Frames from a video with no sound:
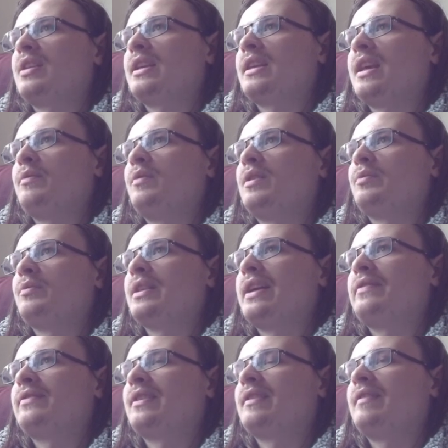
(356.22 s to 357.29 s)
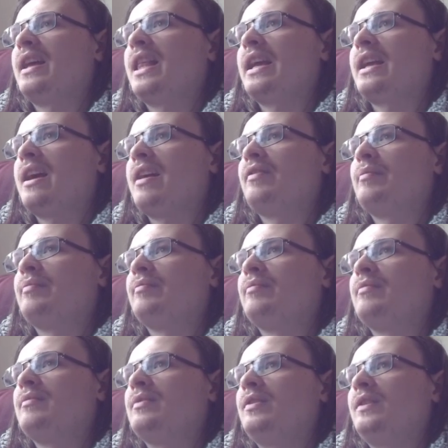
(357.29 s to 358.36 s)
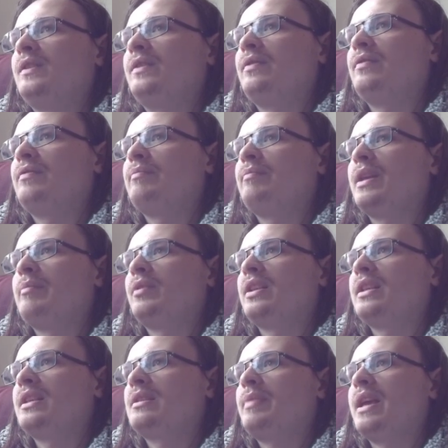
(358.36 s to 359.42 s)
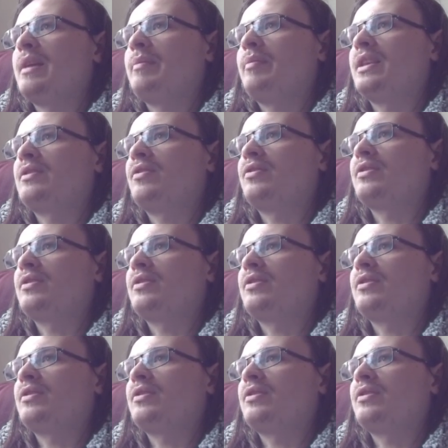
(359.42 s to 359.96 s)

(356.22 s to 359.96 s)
get one whenever I like have a bit of money spare. But there's also